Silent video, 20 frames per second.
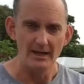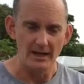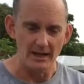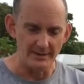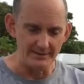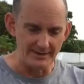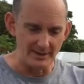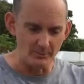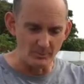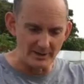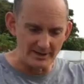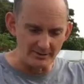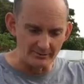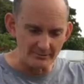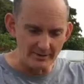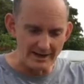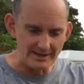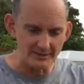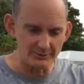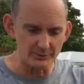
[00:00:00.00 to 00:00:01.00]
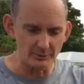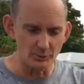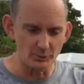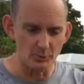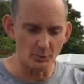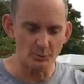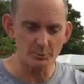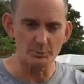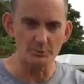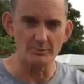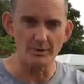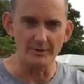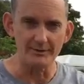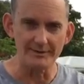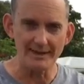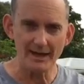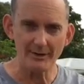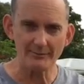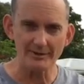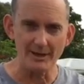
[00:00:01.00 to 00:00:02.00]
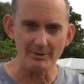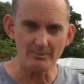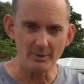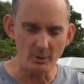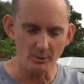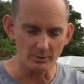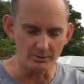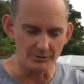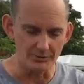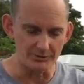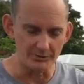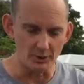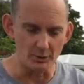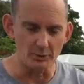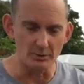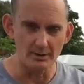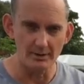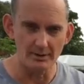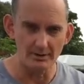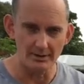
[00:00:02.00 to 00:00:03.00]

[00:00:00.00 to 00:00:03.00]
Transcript: and then when it rains all the water will run down that bowl, and so